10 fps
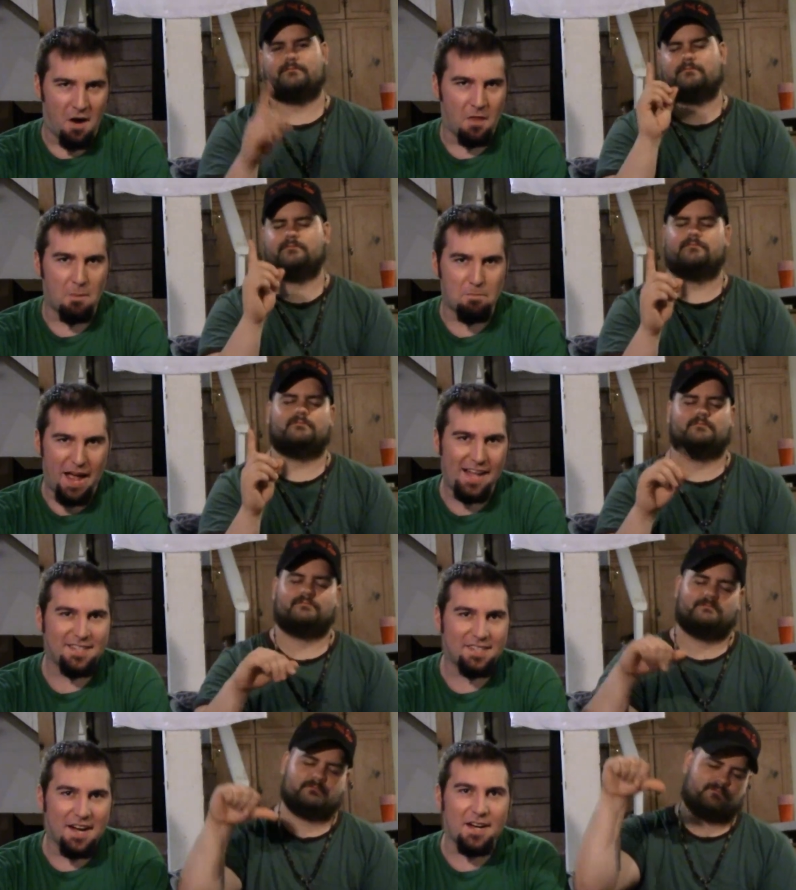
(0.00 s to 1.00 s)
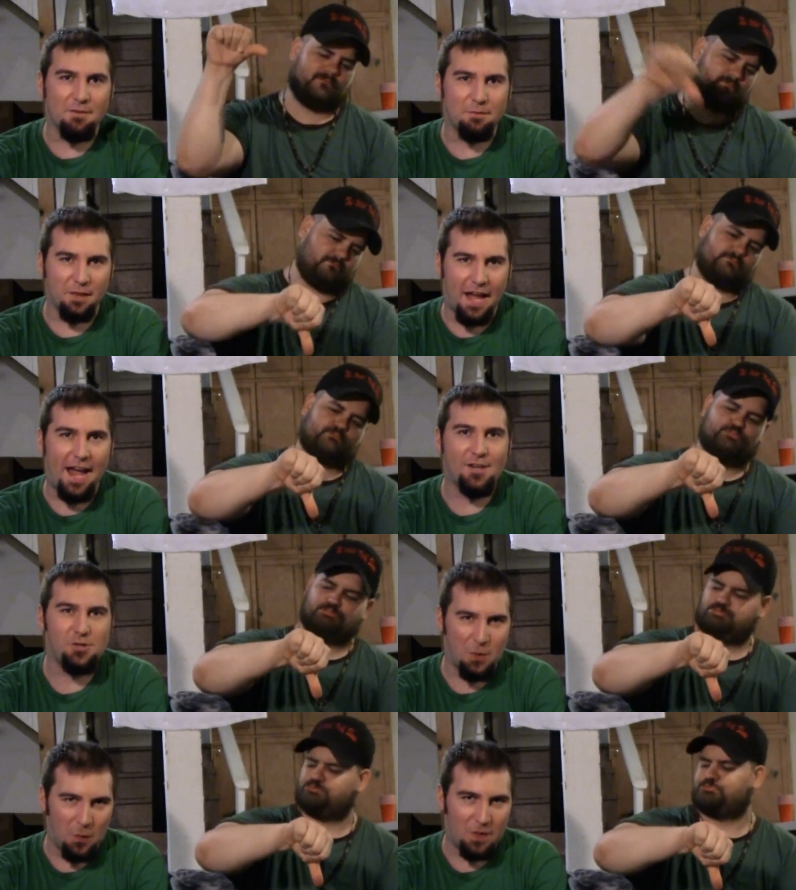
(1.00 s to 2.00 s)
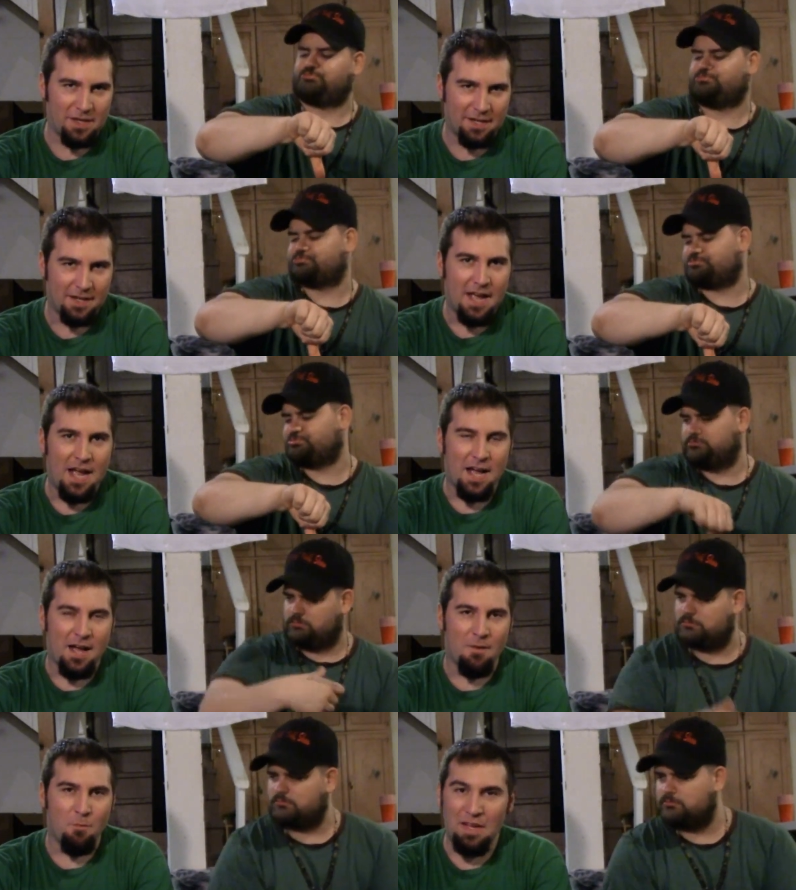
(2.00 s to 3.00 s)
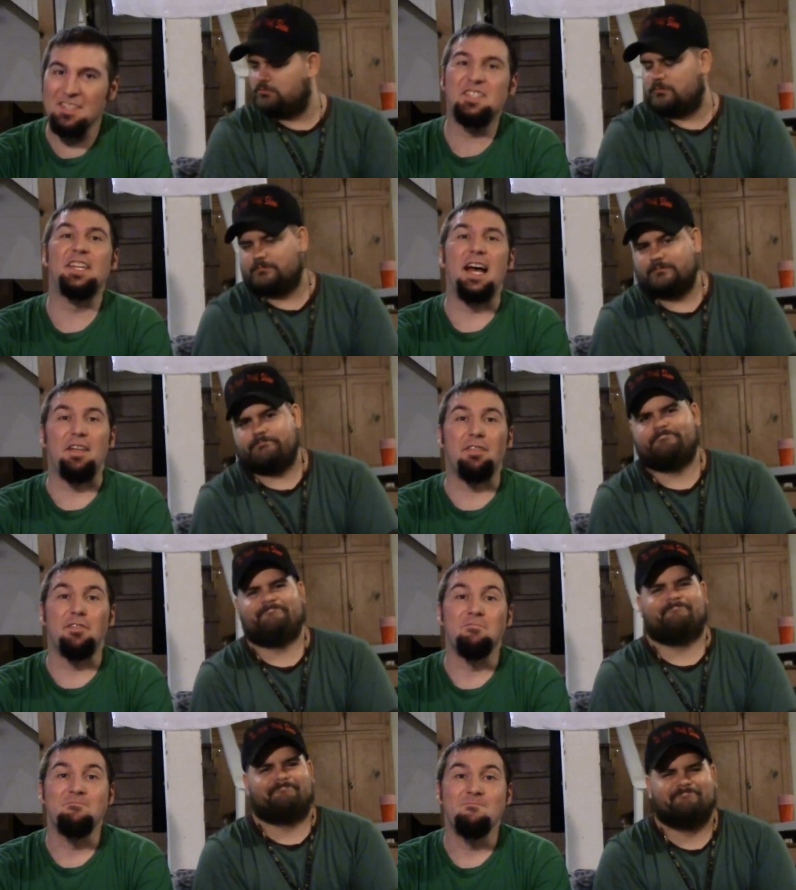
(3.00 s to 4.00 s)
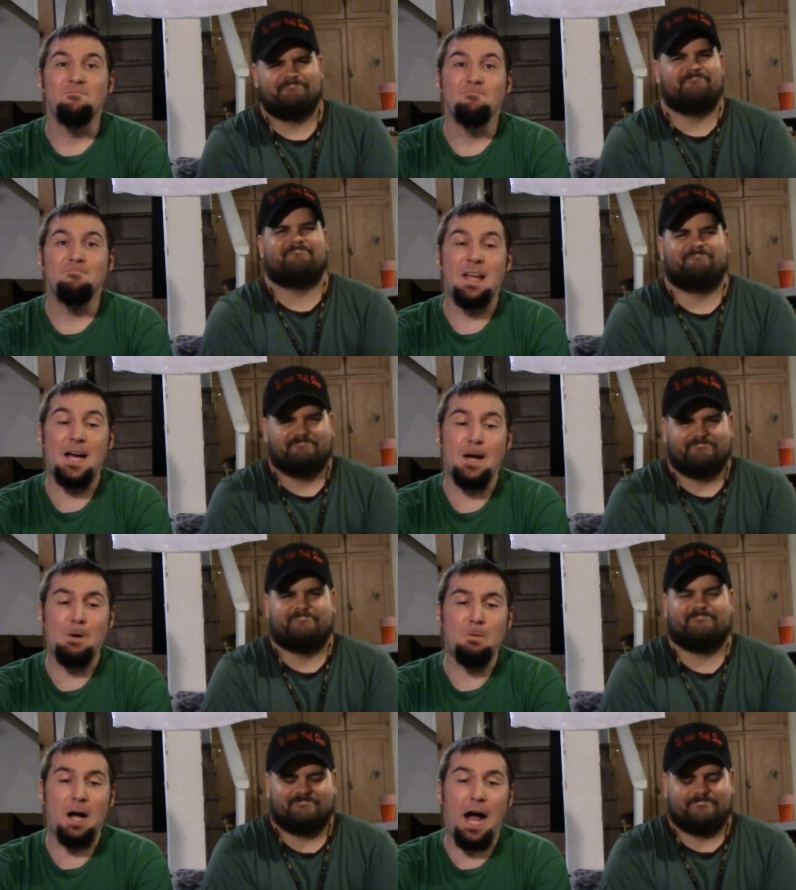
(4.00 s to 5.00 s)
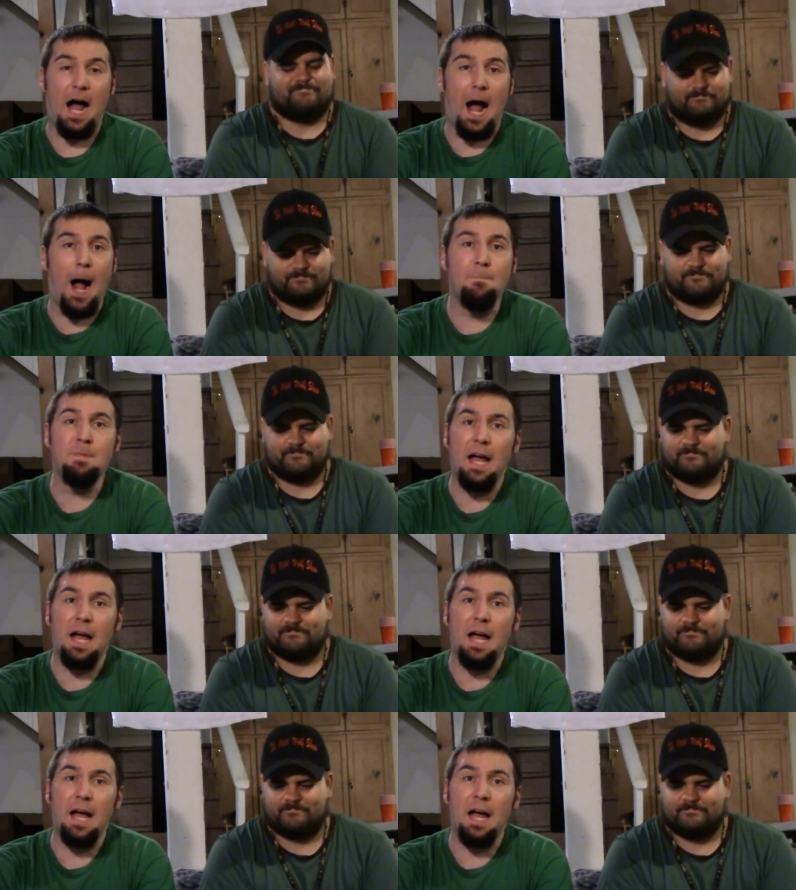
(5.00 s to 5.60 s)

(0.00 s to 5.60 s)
Speaker 1: on the bad side of Flash Gordon, Ming's death. Now, I'm